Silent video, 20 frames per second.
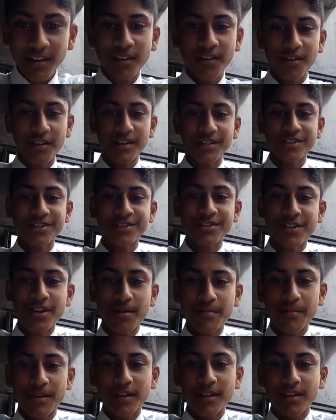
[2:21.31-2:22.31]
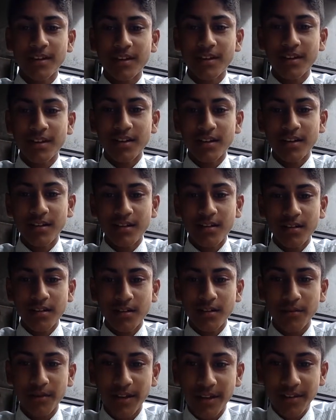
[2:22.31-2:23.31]
Greece and Germany.
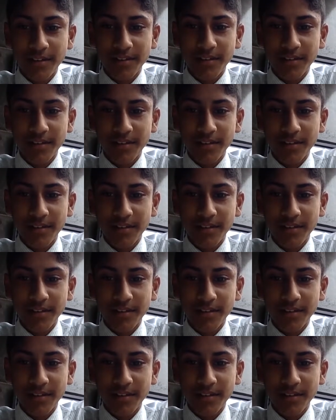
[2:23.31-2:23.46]
Wait.